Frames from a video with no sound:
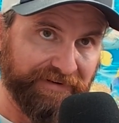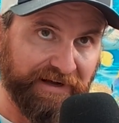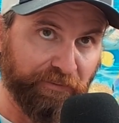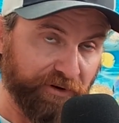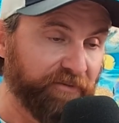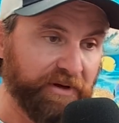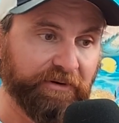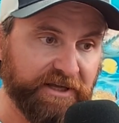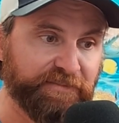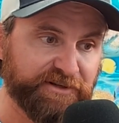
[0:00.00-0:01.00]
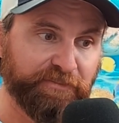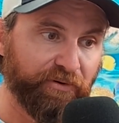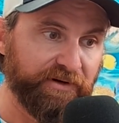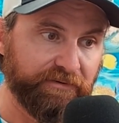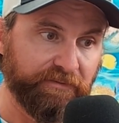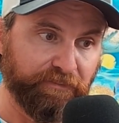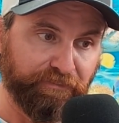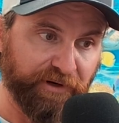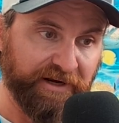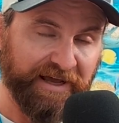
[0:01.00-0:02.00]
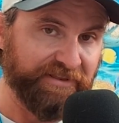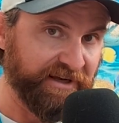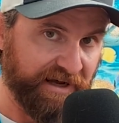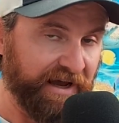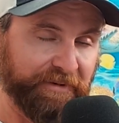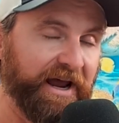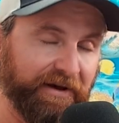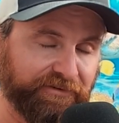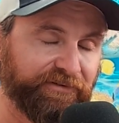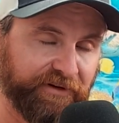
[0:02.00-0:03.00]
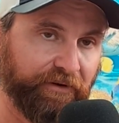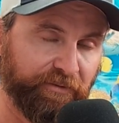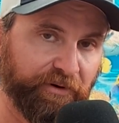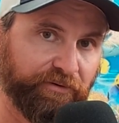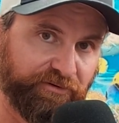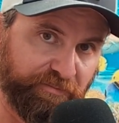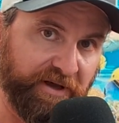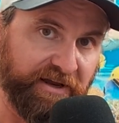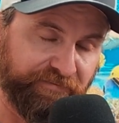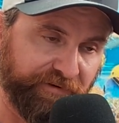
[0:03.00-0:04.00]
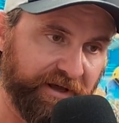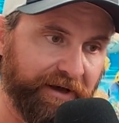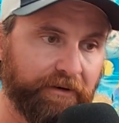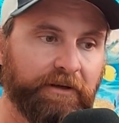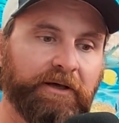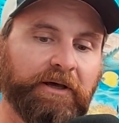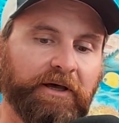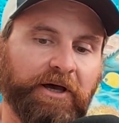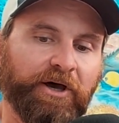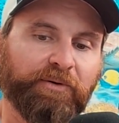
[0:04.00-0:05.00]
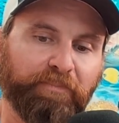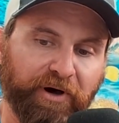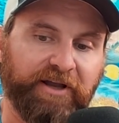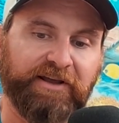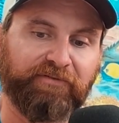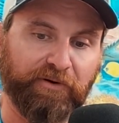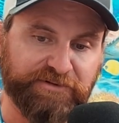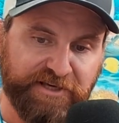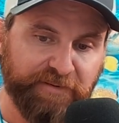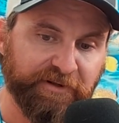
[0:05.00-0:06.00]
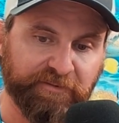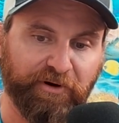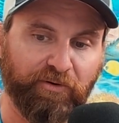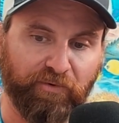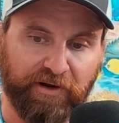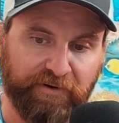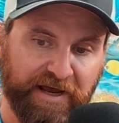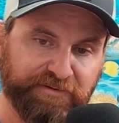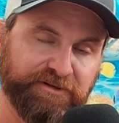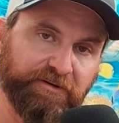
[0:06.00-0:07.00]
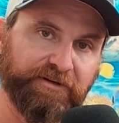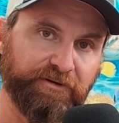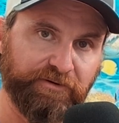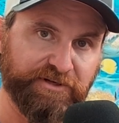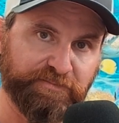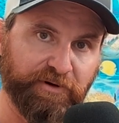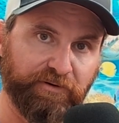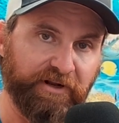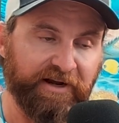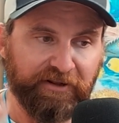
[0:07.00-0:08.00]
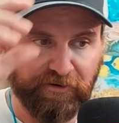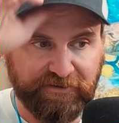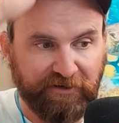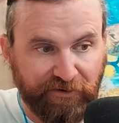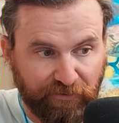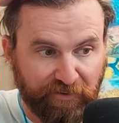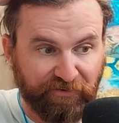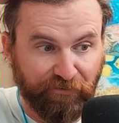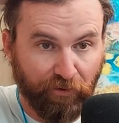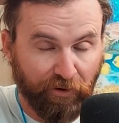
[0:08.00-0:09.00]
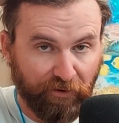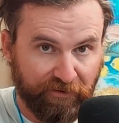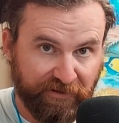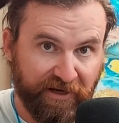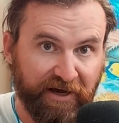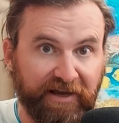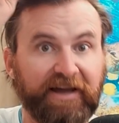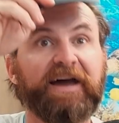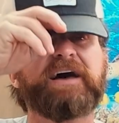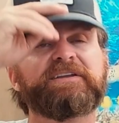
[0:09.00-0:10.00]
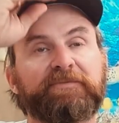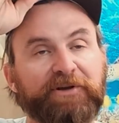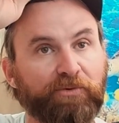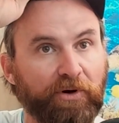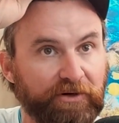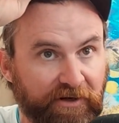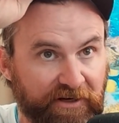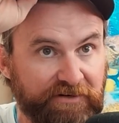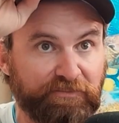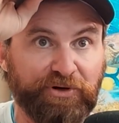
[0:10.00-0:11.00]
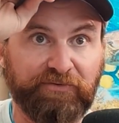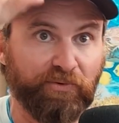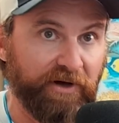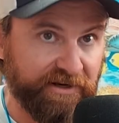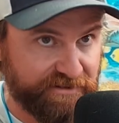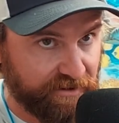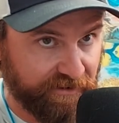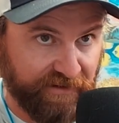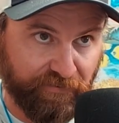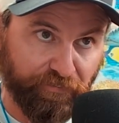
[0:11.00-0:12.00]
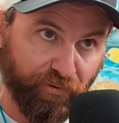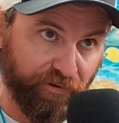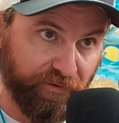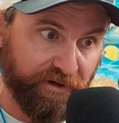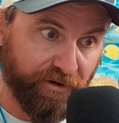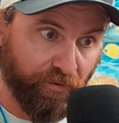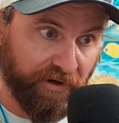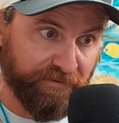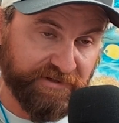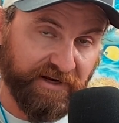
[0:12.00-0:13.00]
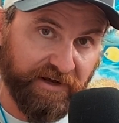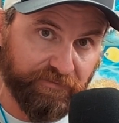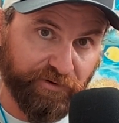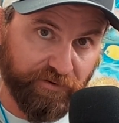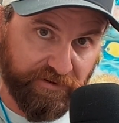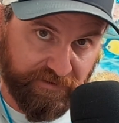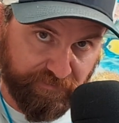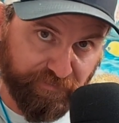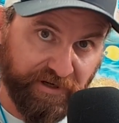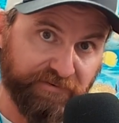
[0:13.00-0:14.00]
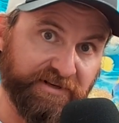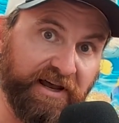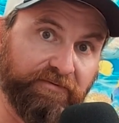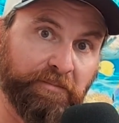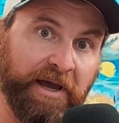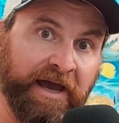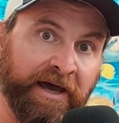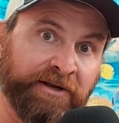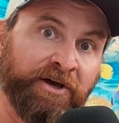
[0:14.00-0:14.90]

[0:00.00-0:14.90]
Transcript: would love to be able to keep this boat, but I think I'm going to have to sell the boat to pay for that. But if I was keeping the boat, what I would absolutely do to this boat, and I looked into doing it before, the guy I had give me a quote on it, moved away suddenly from Puerto Rico where I was going to have him do it, but I was going to have him add